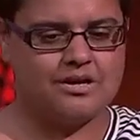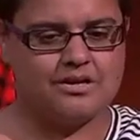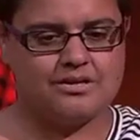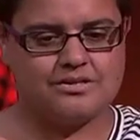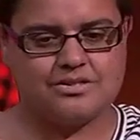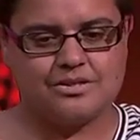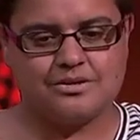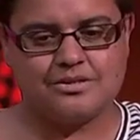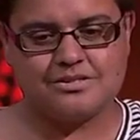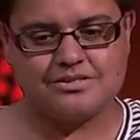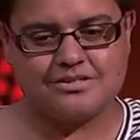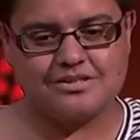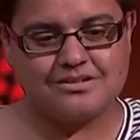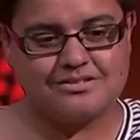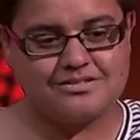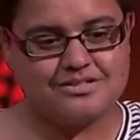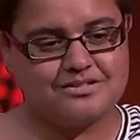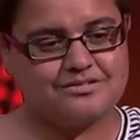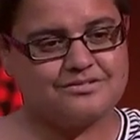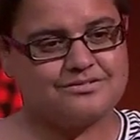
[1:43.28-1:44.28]
So it
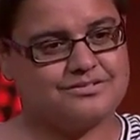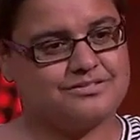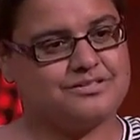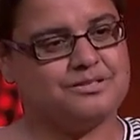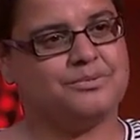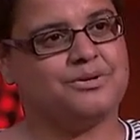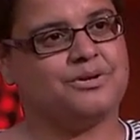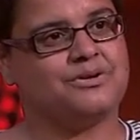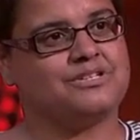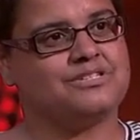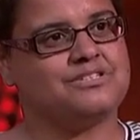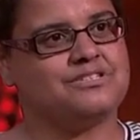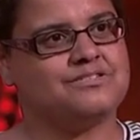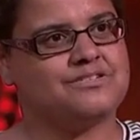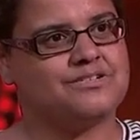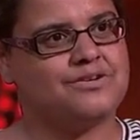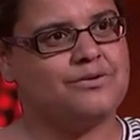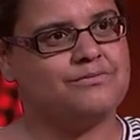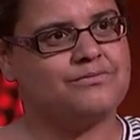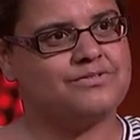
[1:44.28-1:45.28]
started, to be honest, as
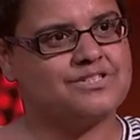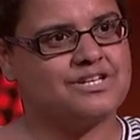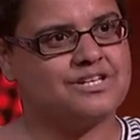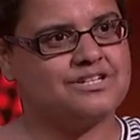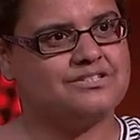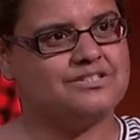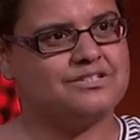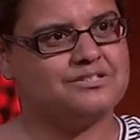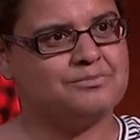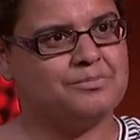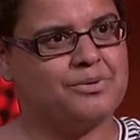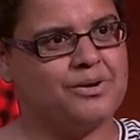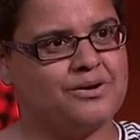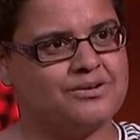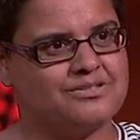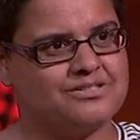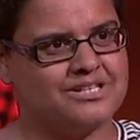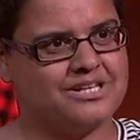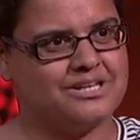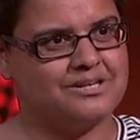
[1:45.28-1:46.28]
a conversation at a
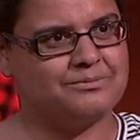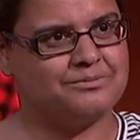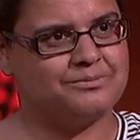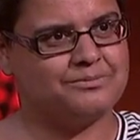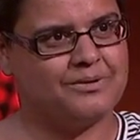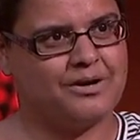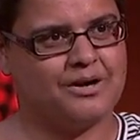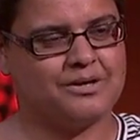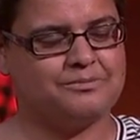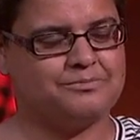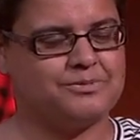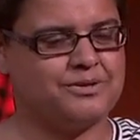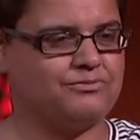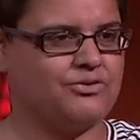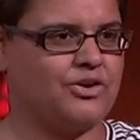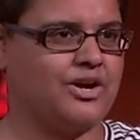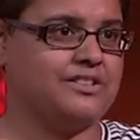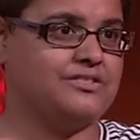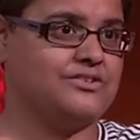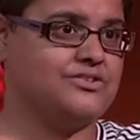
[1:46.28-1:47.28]
party. I'd been
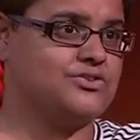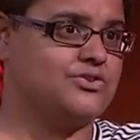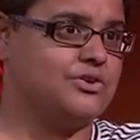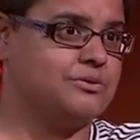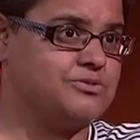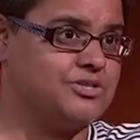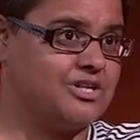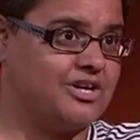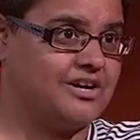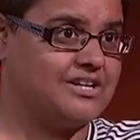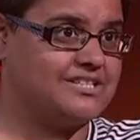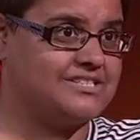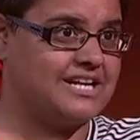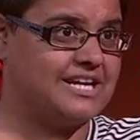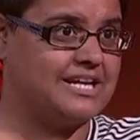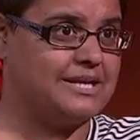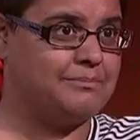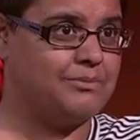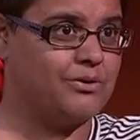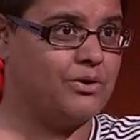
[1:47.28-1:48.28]
writing the Script Tonight
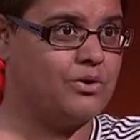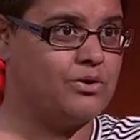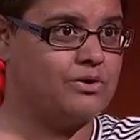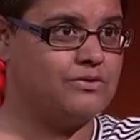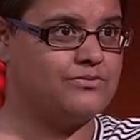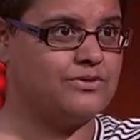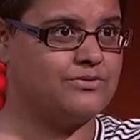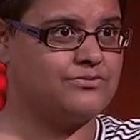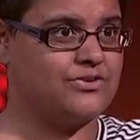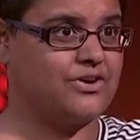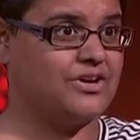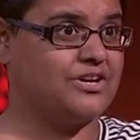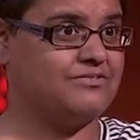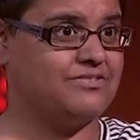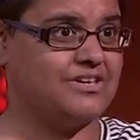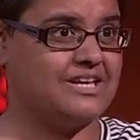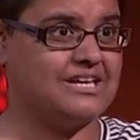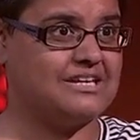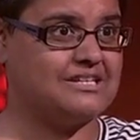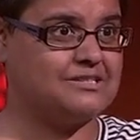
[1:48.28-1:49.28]
daily blog for 5
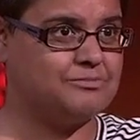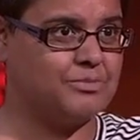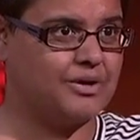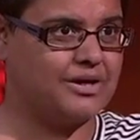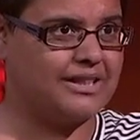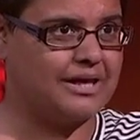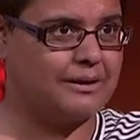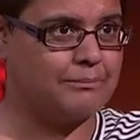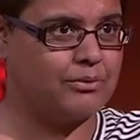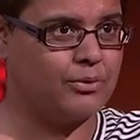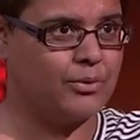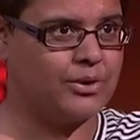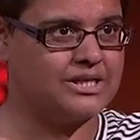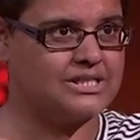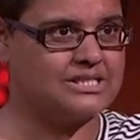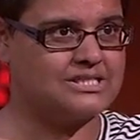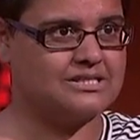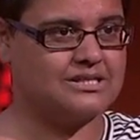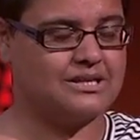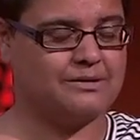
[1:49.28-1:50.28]
years by that
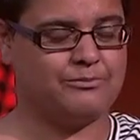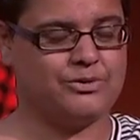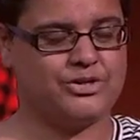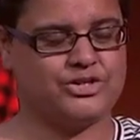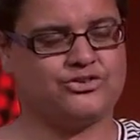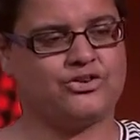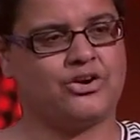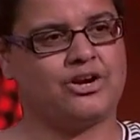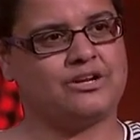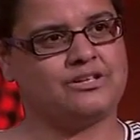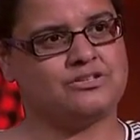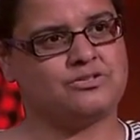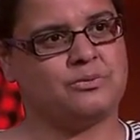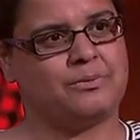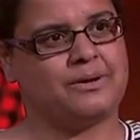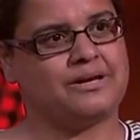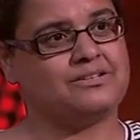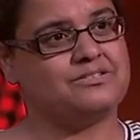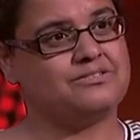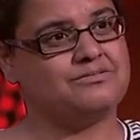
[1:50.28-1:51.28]
point, and we'd grown it to
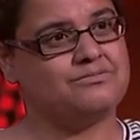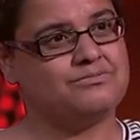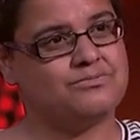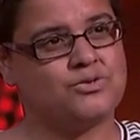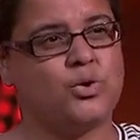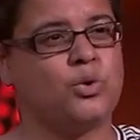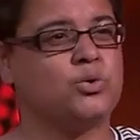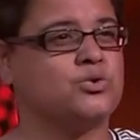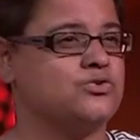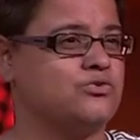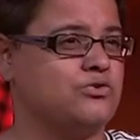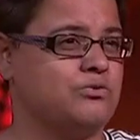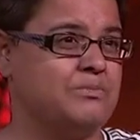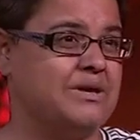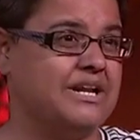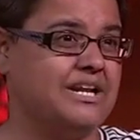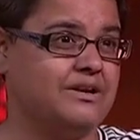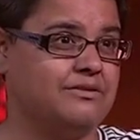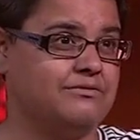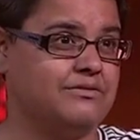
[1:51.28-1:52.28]
about
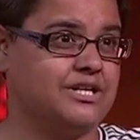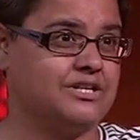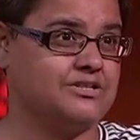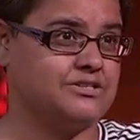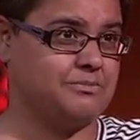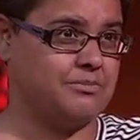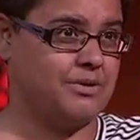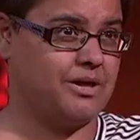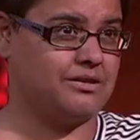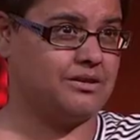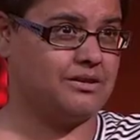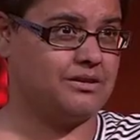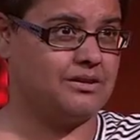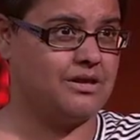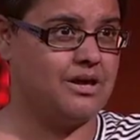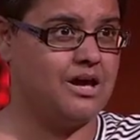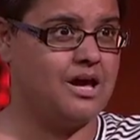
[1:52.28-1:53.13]
250,000 readers a month.